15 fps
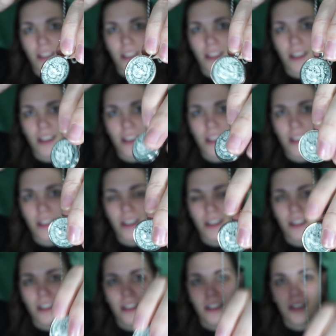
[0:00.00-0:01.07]
guy
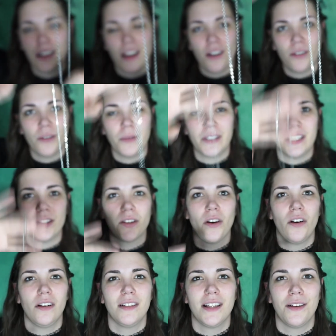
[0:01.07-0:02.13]
there. I don't know what that's
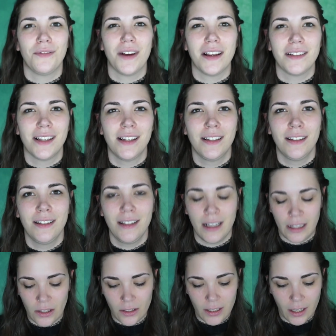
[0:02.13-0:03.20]
called. Is that resin?
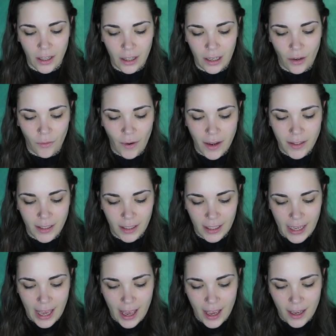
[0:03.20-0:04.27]
It looks like a, like a resin
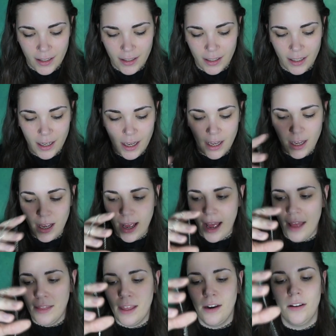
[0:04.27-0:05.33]
cast.
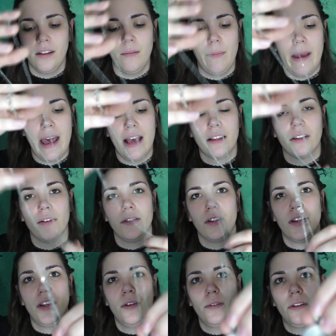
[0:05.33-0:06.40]
And then on the back there's a
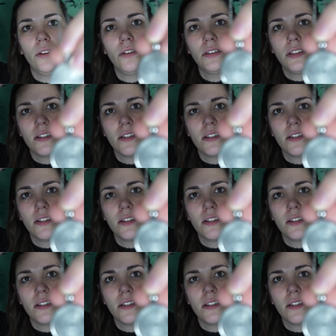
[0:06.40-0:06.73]
cute little